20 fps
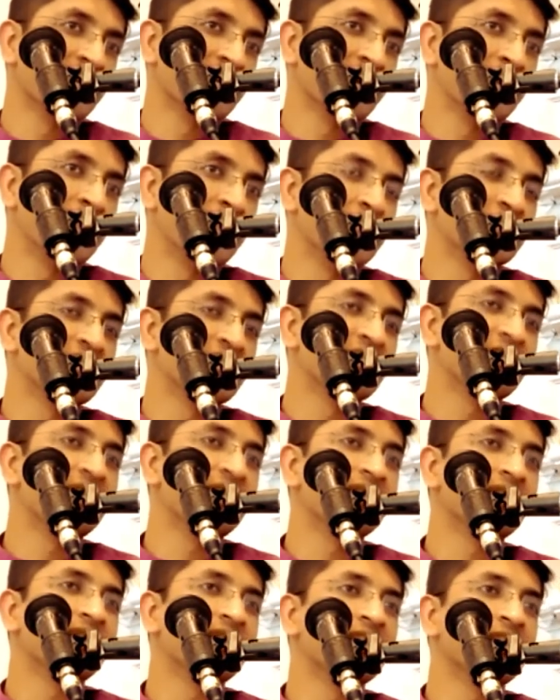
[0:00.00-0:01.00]
it was
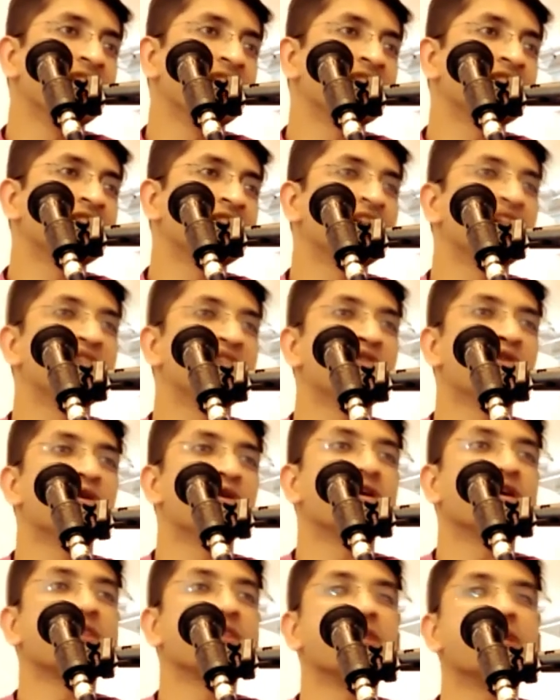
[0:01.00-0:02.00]
revealed that he had stage 4
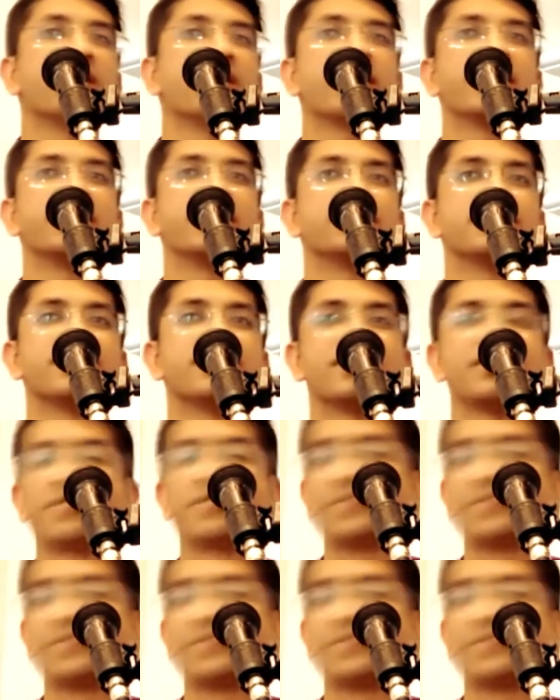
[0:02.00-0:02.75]
terminal cancer.